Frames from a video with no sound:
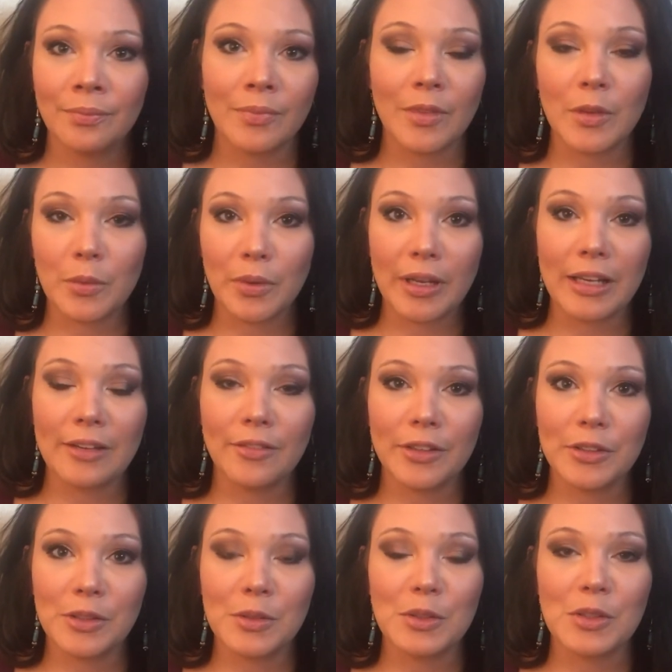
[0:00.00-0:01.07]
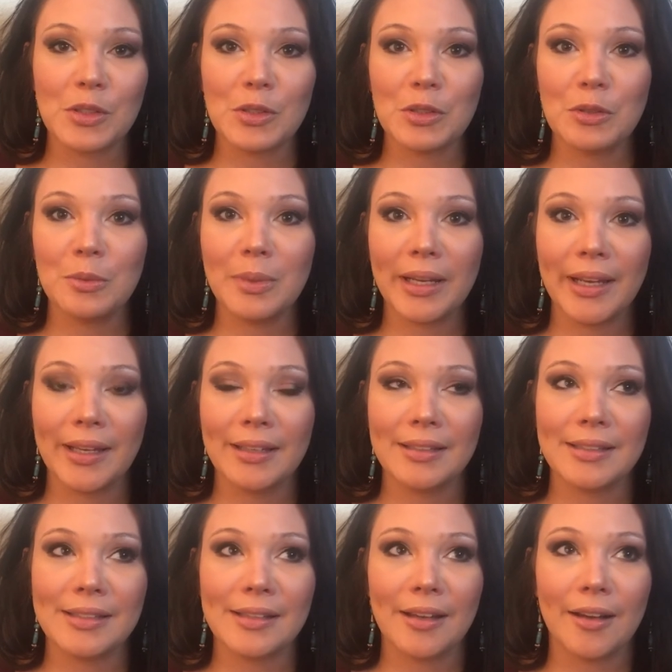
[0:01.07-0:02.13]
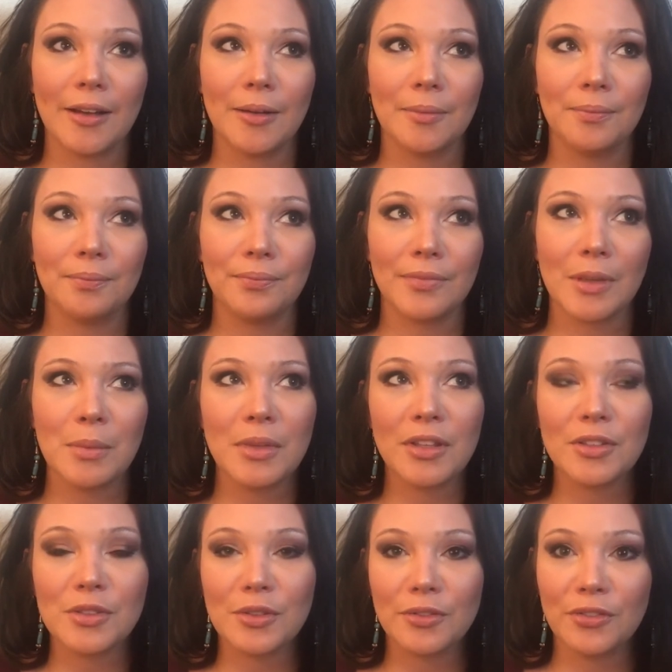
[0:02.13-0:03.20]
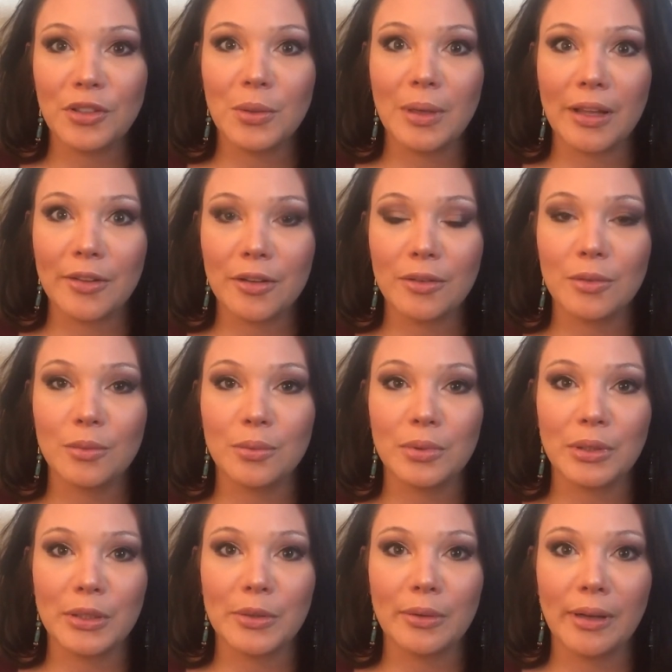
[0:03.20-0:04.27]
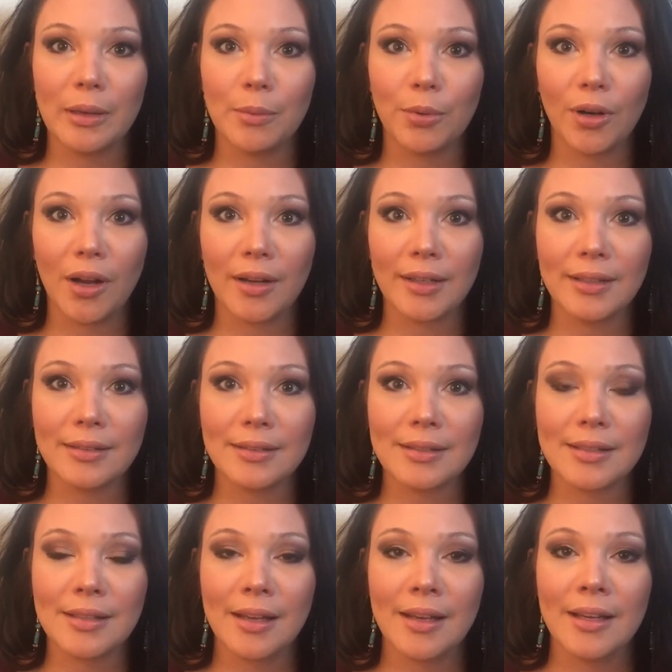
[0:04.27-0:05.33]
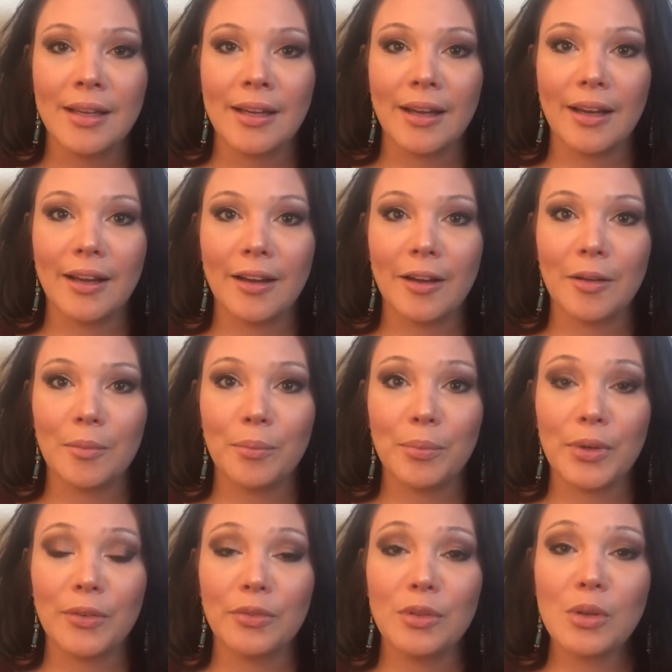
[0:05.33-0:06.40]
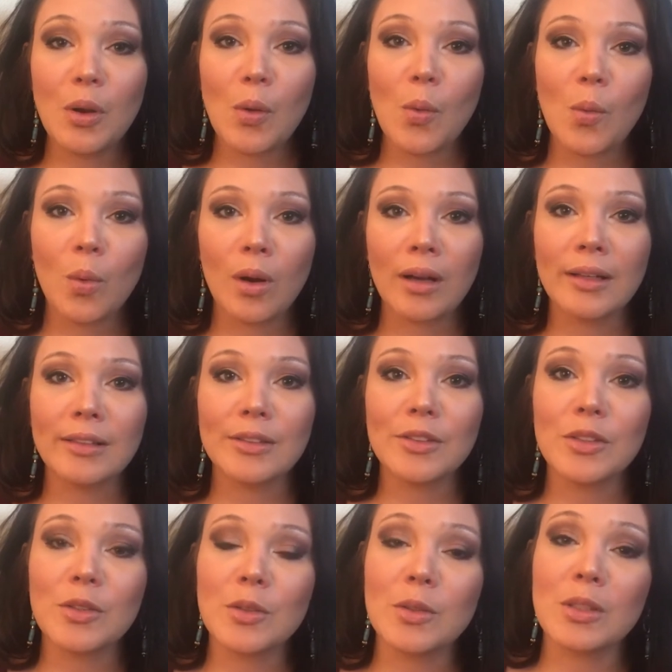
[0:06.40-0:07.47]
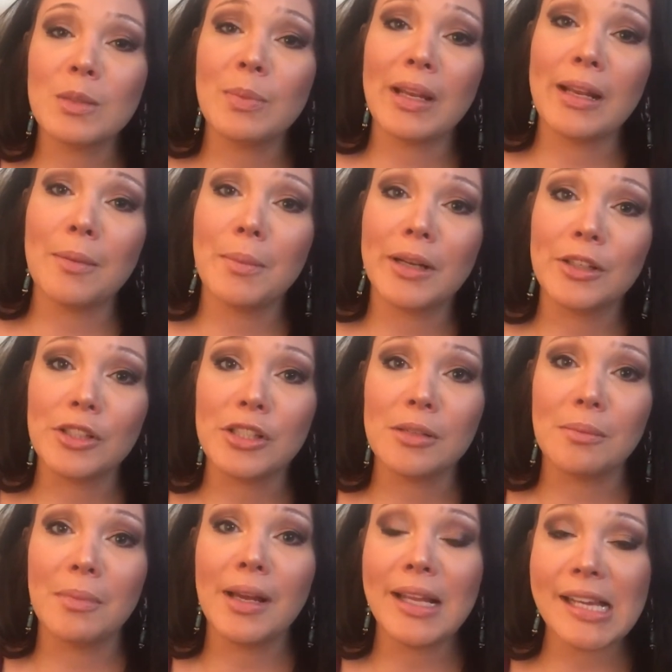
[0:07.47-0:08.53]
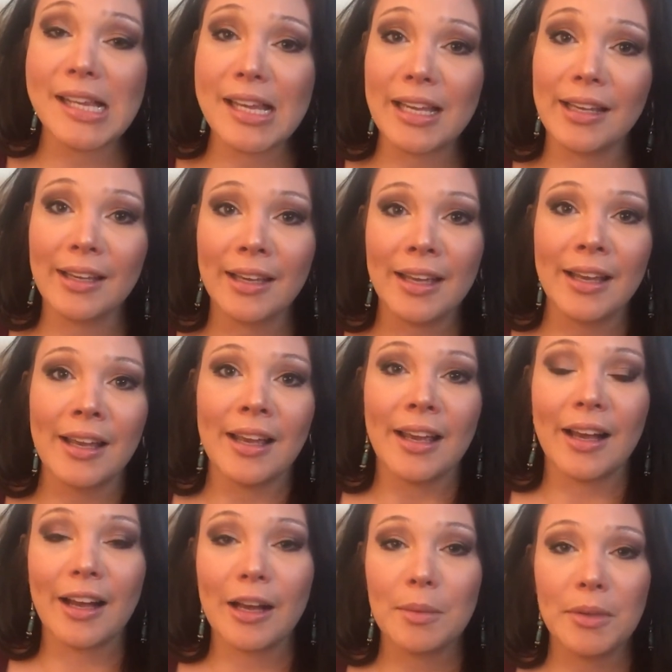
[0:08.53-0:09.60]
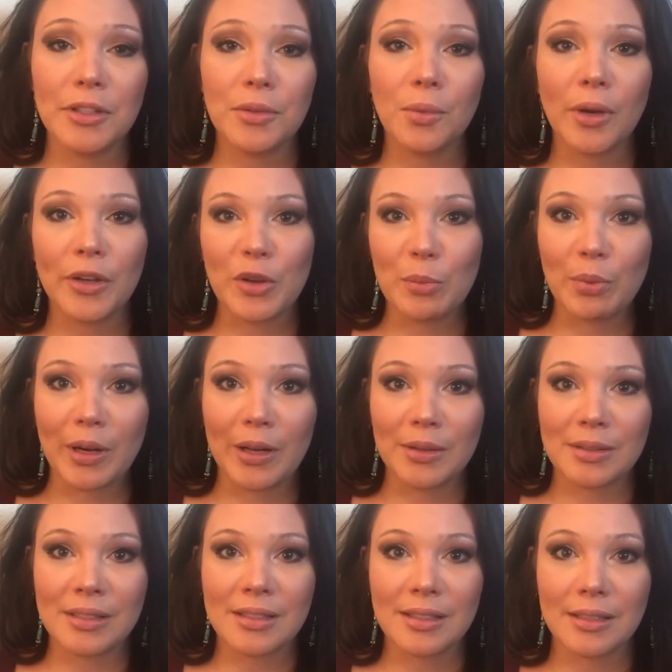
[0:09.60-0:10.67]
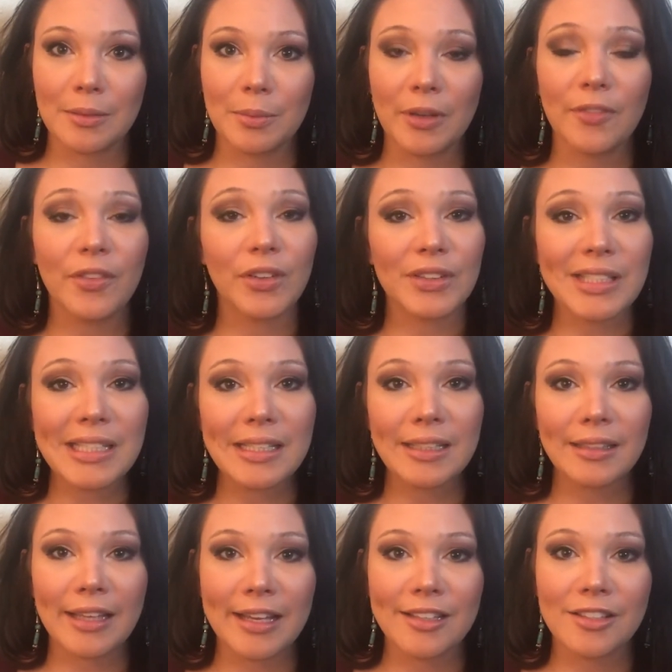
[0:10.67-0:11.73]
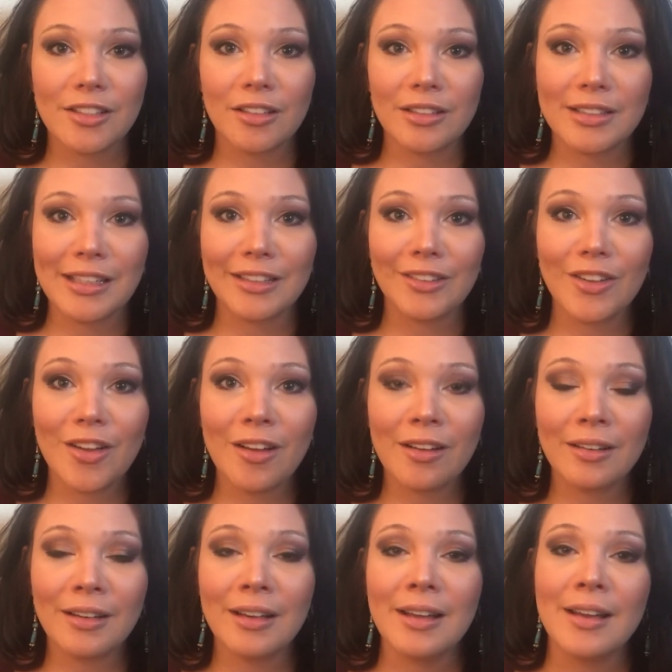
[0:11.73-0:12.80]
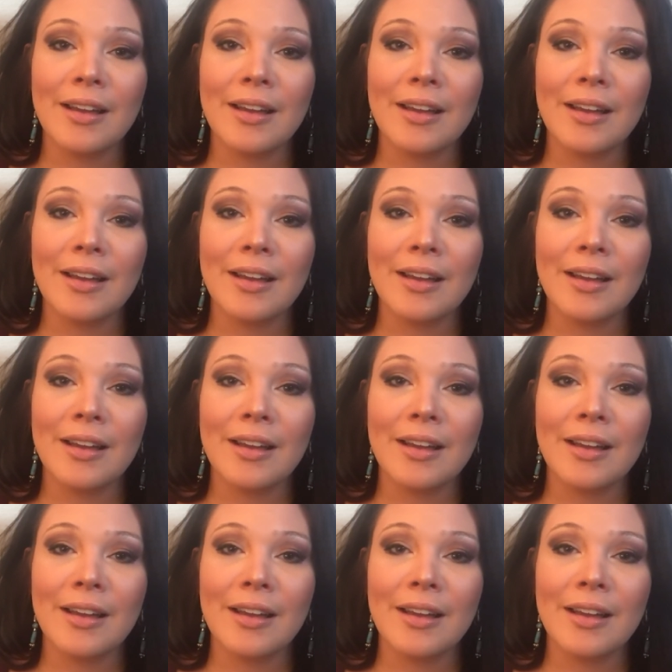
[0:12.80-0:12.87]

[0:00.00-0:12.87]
the rave on YouTube, and I mean there's a few other really great products. But if you don't want to spend a bunch of money and you want your brows to be filled in and last all day long,